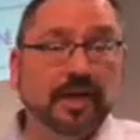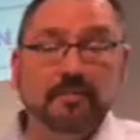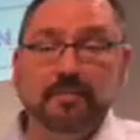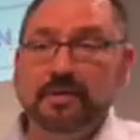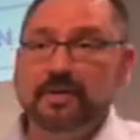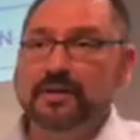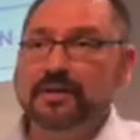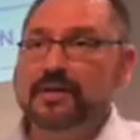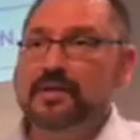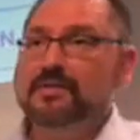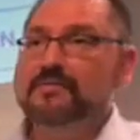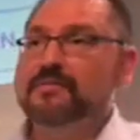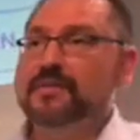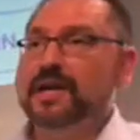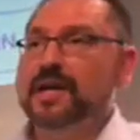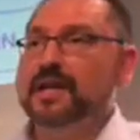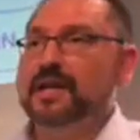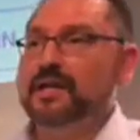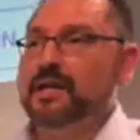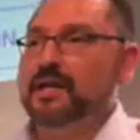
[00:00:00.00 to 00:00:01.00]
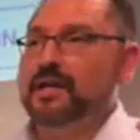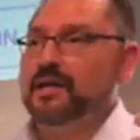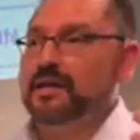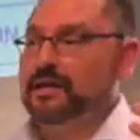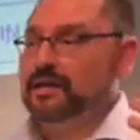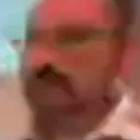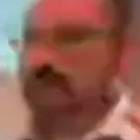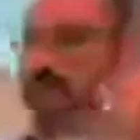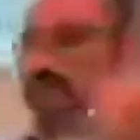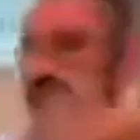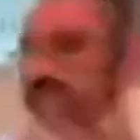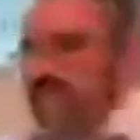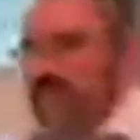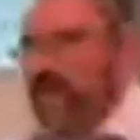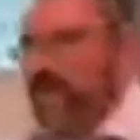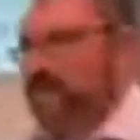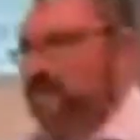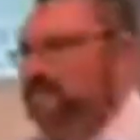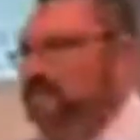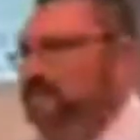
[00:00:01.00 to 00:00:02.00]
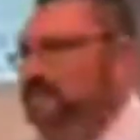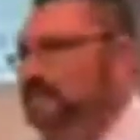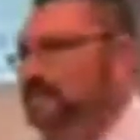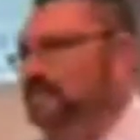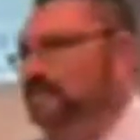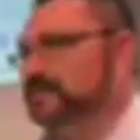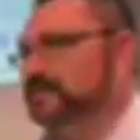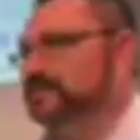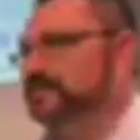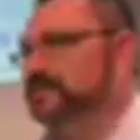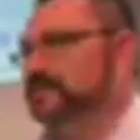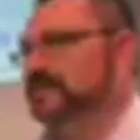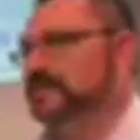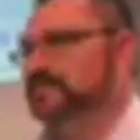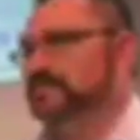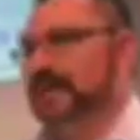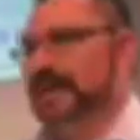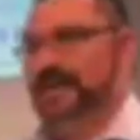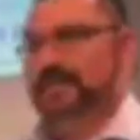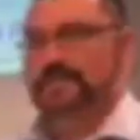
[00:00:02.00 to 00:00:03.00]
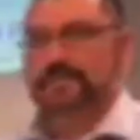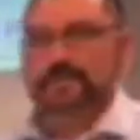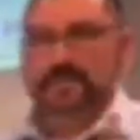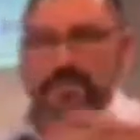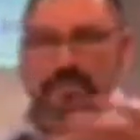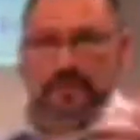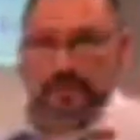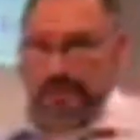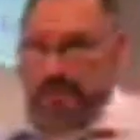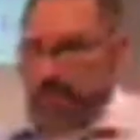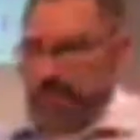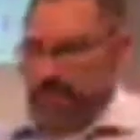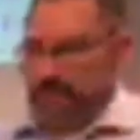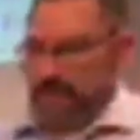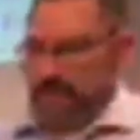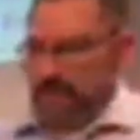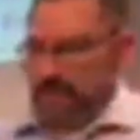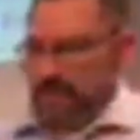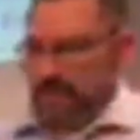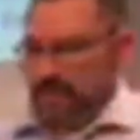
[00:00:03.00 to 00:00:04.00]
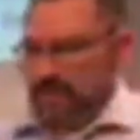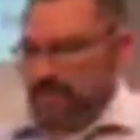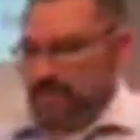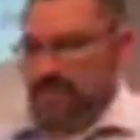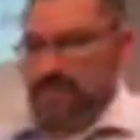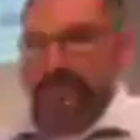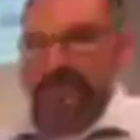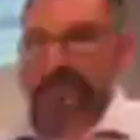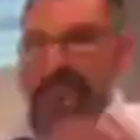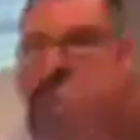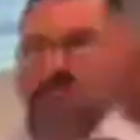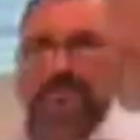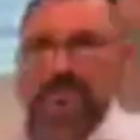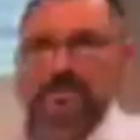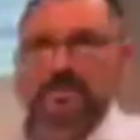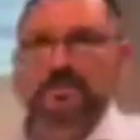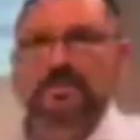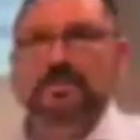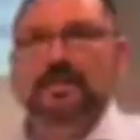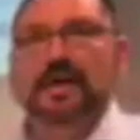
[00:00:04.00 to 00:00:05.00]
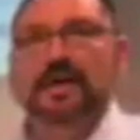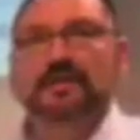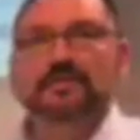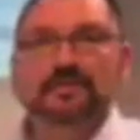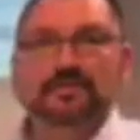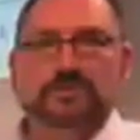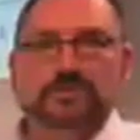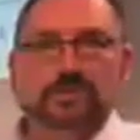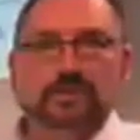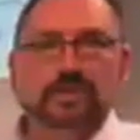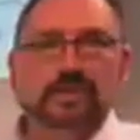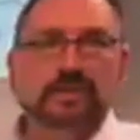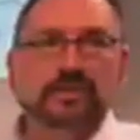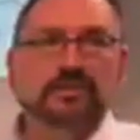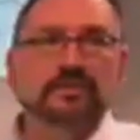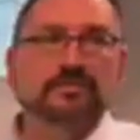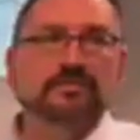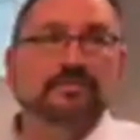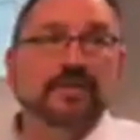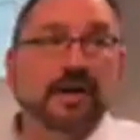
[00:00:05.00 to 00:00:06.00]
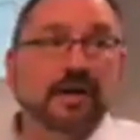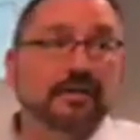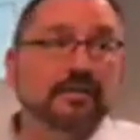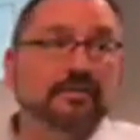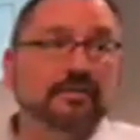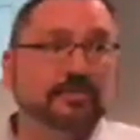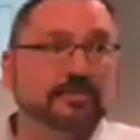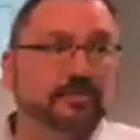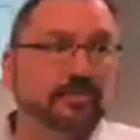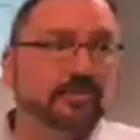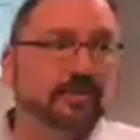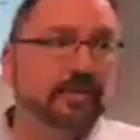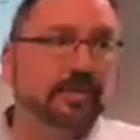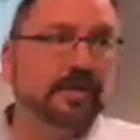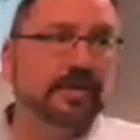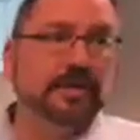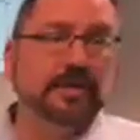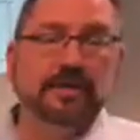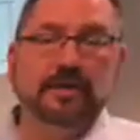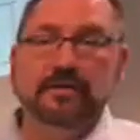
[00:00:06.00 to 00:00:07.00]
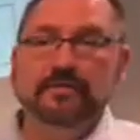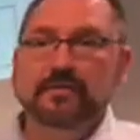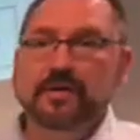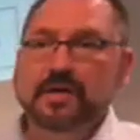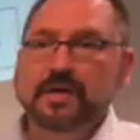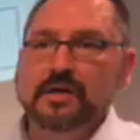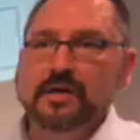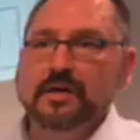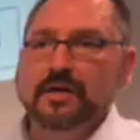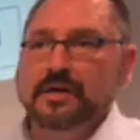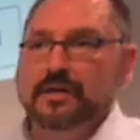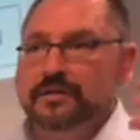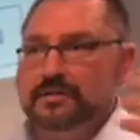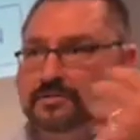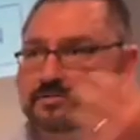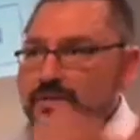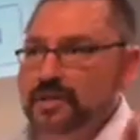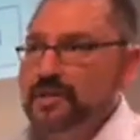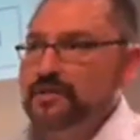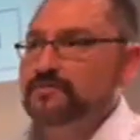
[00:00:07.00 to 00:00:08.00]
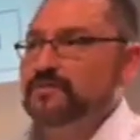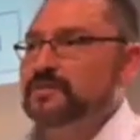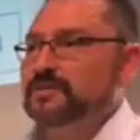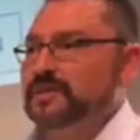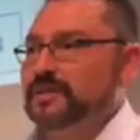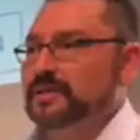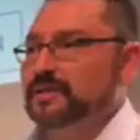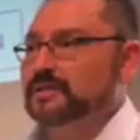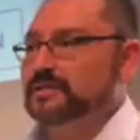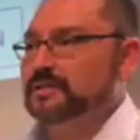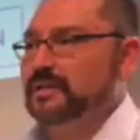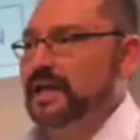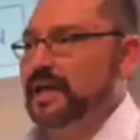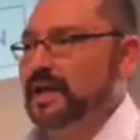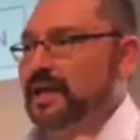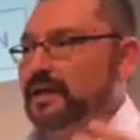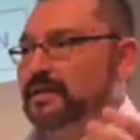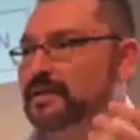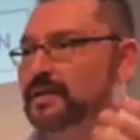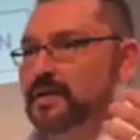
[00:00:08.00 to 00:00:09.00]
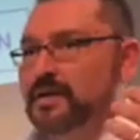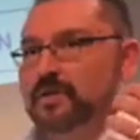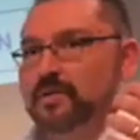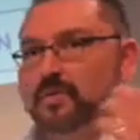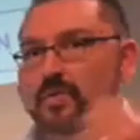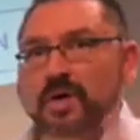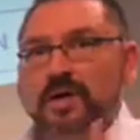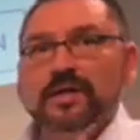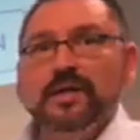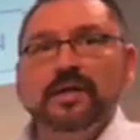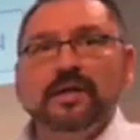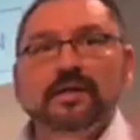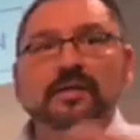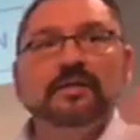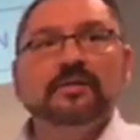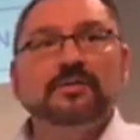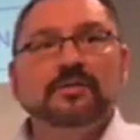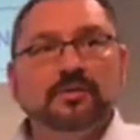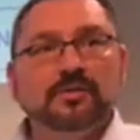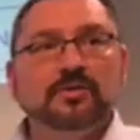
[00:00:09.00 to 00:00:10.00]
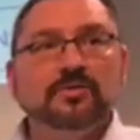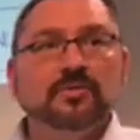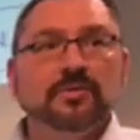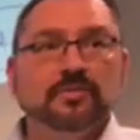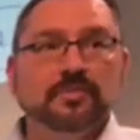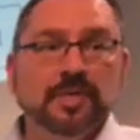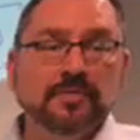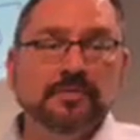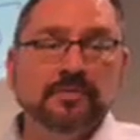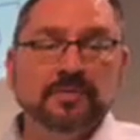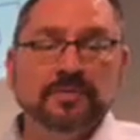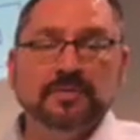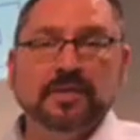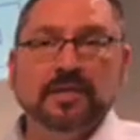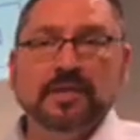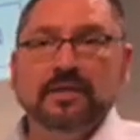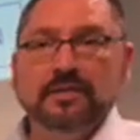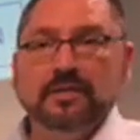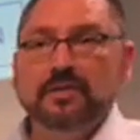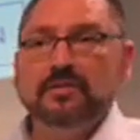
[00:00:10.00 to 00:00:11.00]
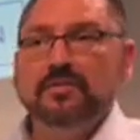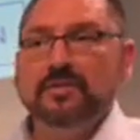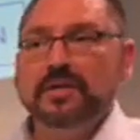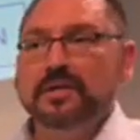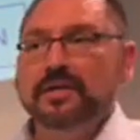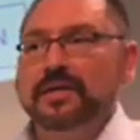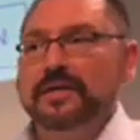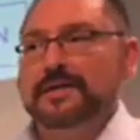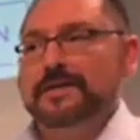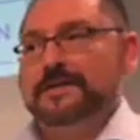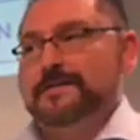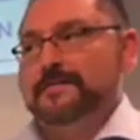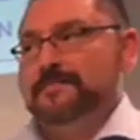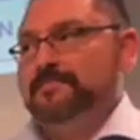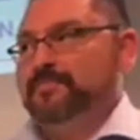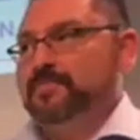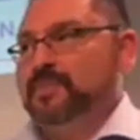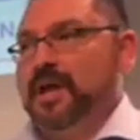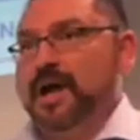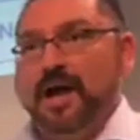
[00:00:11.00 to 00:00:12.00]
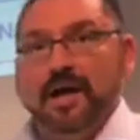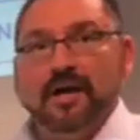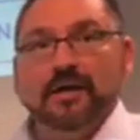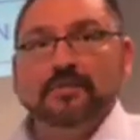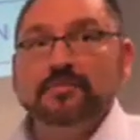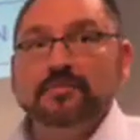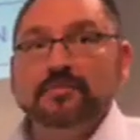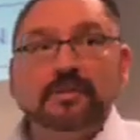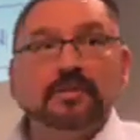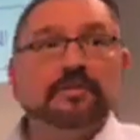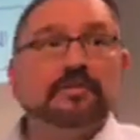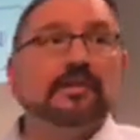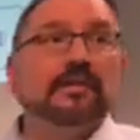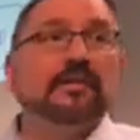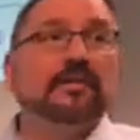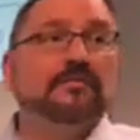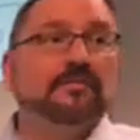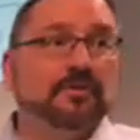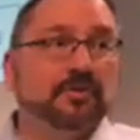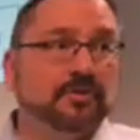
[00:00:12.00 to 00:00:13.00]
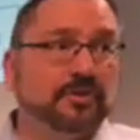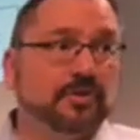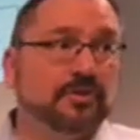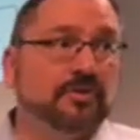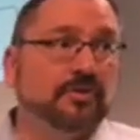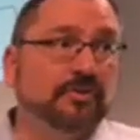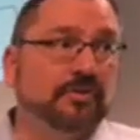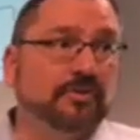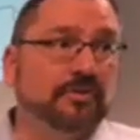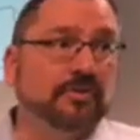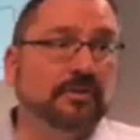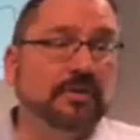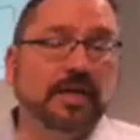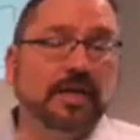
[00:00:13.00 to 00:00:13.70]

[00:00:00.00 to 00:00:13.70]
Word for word: And I believe that it has impacted others. And my story, uh, really, it's, it's God's story. It's the Father's story of his faithfulness and what he can do when people say, you know what? I'm going to stand up for truth.